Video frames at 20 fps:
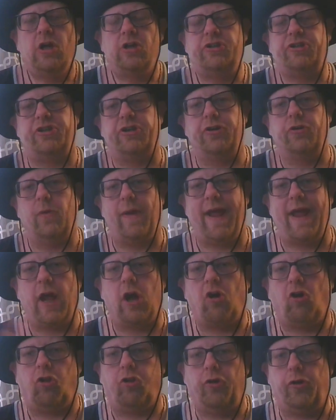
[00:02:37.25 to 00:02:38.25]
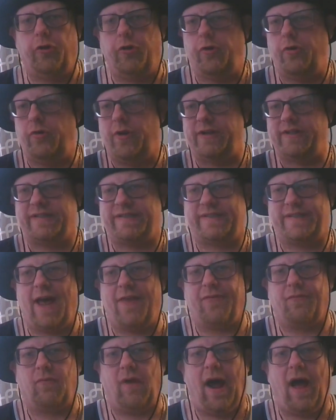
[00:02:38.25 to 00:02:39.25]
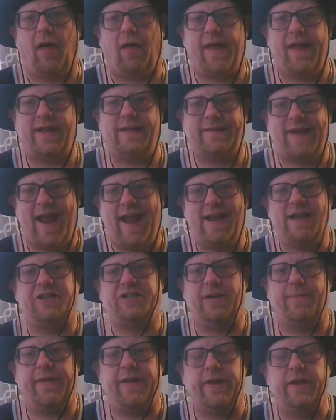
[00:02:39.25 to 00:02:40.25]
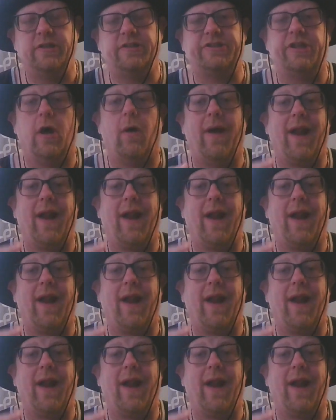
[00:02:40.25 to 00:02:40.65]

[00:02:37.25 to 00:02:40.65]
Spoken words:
to include Seth Rollins and Jimmy Uso,